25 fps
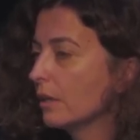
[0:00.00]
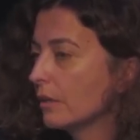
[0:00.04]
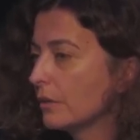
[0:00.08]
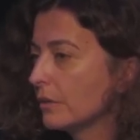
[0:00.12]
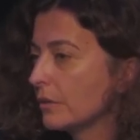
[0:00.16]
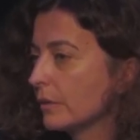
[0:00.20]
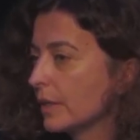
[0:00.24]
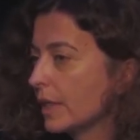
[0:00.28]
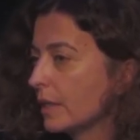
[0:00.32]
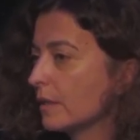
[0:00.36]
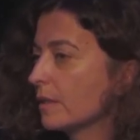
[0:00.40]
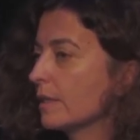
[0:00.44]

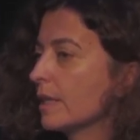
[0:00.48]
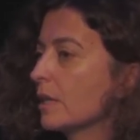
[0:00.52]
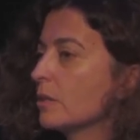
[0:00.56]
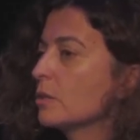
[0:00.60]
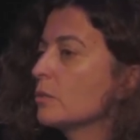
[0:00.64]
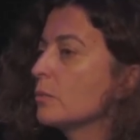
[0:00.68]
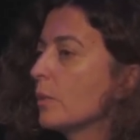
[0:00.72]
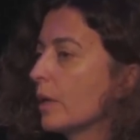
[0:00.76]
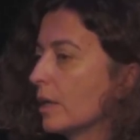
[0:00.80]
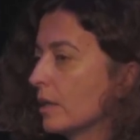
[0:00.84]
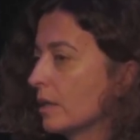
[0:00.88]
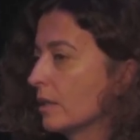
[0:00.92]
So
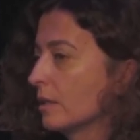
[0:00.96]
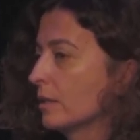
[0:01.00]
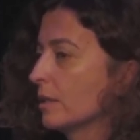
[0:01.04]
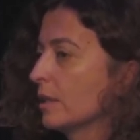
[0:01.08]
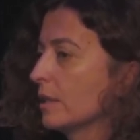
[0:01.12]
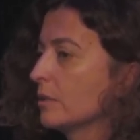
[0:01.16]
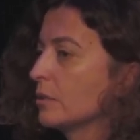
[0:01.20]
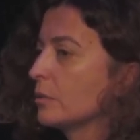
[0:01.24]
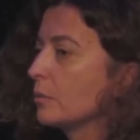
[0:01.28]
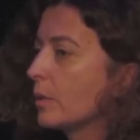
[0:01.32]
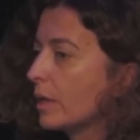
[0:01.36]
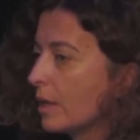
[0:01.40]
that's where
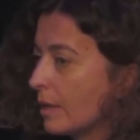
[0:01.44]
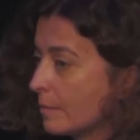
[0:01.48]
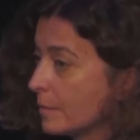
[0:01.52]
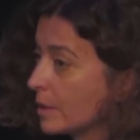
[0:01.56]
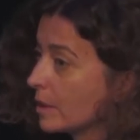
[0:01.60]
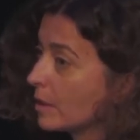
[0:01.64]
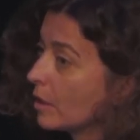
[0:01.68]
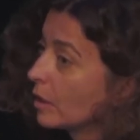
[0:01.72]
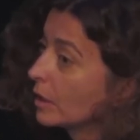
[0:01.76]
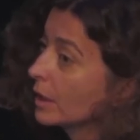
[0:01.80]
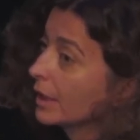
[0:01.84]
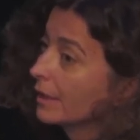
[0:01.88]
I'm
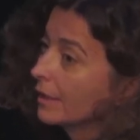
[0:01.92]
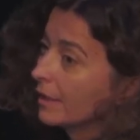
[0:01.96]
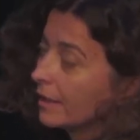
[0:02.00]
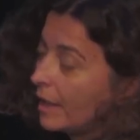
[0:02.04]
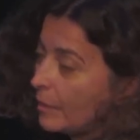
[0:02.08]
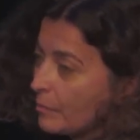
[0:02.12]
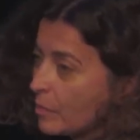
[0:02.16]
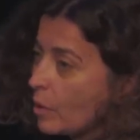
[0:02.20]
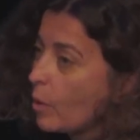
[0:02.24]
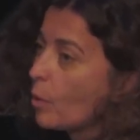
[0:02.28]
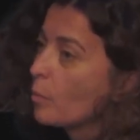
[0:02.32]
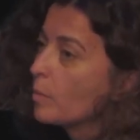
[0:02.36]
starting,
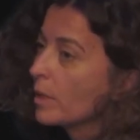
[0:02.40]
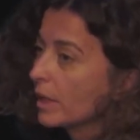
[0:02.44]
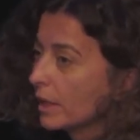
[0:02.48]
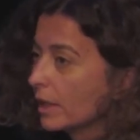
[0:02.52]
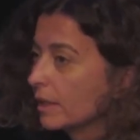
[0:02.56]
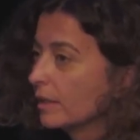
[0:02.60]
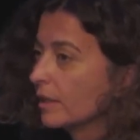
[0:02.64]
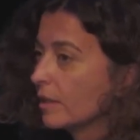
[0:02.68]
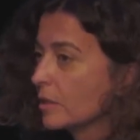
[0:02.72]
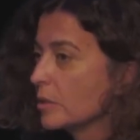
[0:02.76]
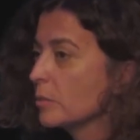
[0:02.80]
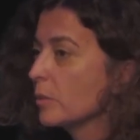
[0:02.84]
and I'm hoping
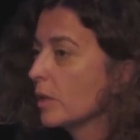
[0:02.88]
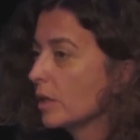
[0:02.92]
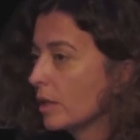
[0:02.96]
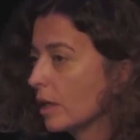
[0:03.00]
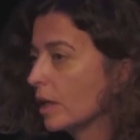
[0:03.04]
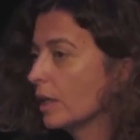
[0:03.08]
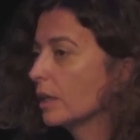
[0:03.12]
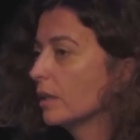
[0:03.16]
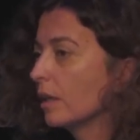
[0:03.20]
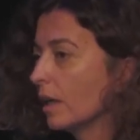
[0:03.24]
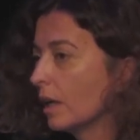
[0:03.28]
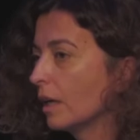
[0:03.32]
that that's where
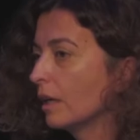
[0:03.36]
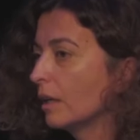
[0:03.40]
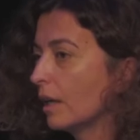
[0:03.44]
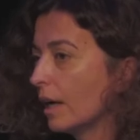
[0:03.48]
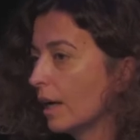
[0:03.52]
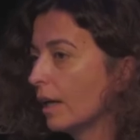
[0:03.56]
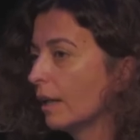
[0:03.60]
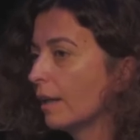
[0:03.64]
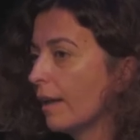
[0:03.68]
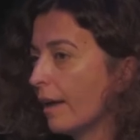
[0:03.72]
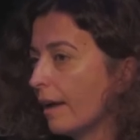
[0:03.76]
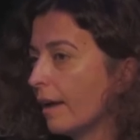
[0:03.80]

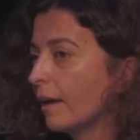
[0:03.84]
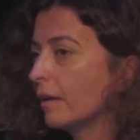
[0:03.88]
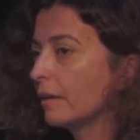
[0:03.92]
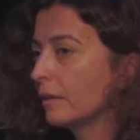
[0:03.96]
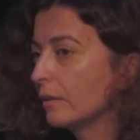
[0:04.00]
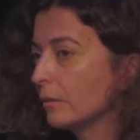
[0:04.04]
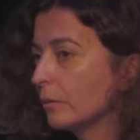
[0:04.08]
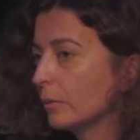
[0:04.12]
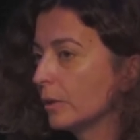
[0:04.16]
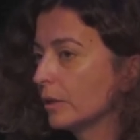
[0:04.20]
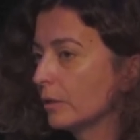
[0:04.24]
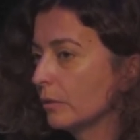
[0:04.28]
I'll
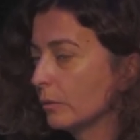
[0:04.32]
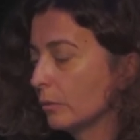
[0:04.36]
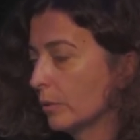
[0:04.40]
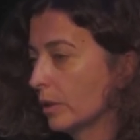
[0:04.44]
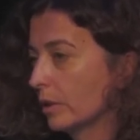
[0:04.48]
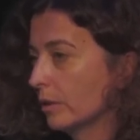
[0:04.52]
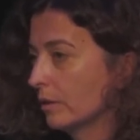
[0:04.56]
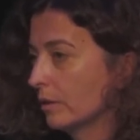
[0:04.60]
end with